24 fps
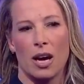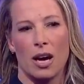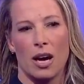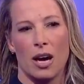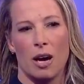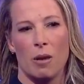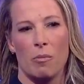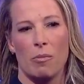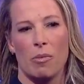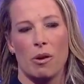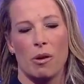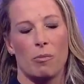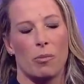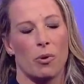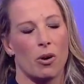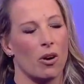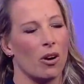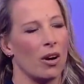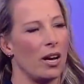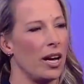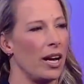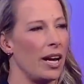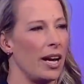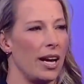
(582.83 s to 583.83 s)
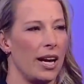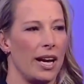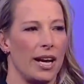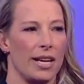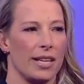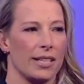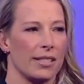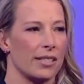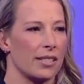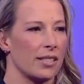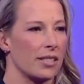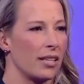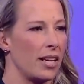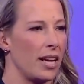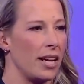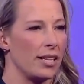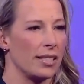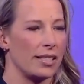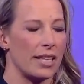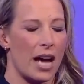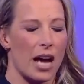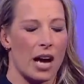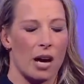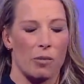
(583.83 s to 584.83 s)
But it's
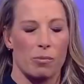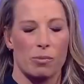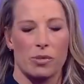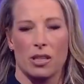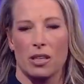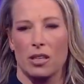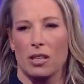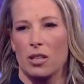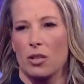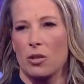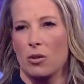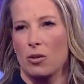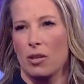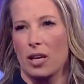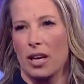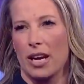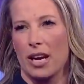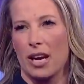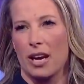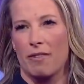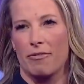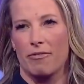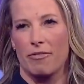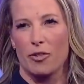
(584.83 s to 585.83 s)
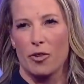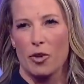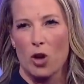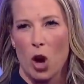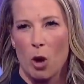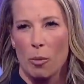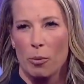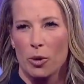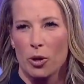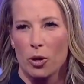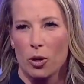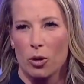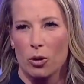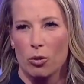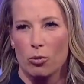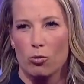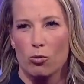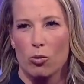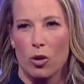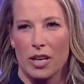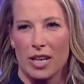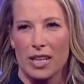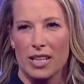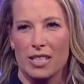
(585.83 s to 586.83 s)
absolutely a phenomenal
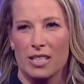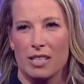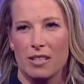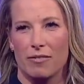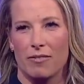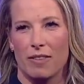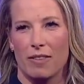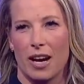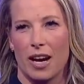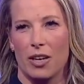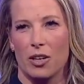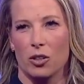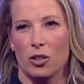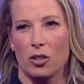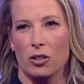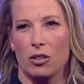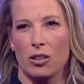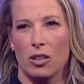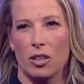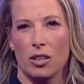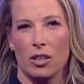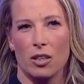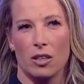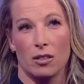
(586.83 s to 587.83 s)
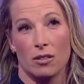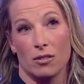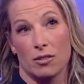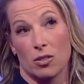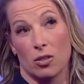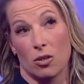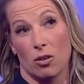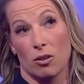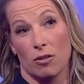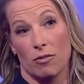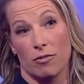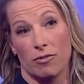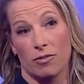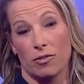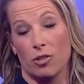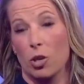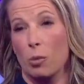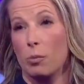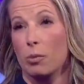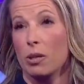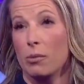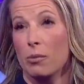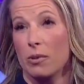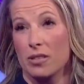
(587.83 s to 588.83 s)
run into the final sort of
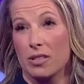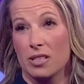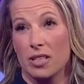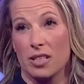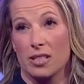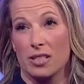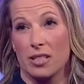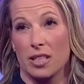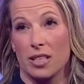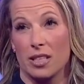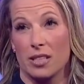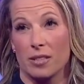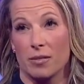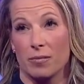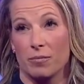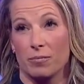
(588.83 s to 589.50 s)
couple of months this season.